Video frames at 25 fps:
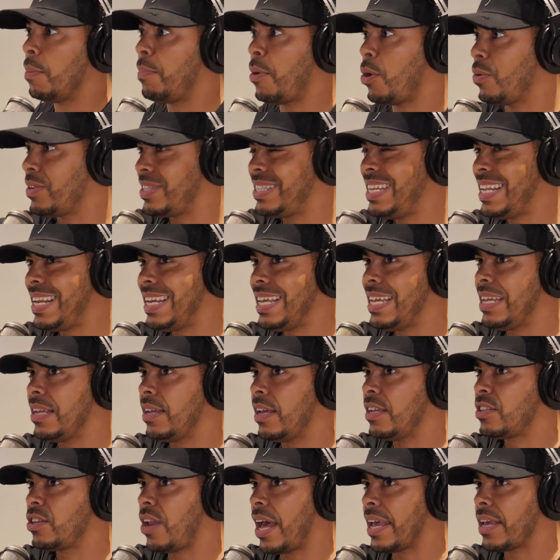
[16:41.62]
Bro,
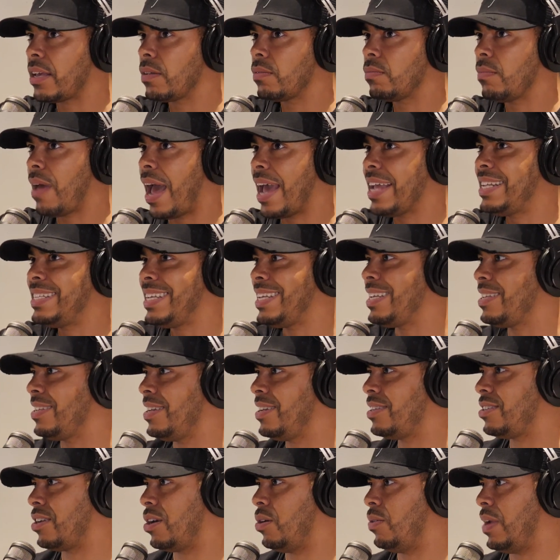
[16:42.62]
it's like 18
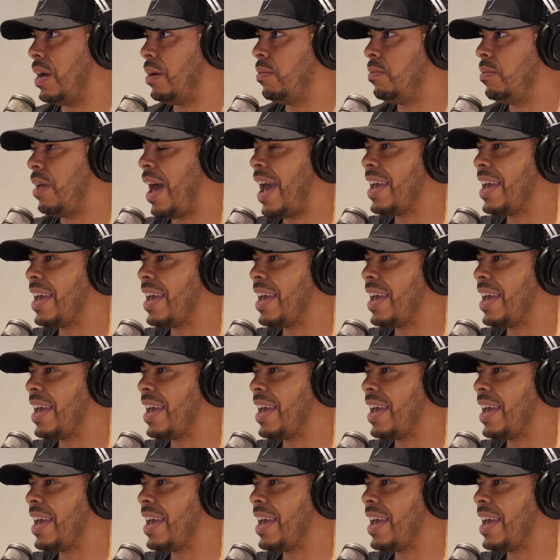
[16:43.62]
years ago now.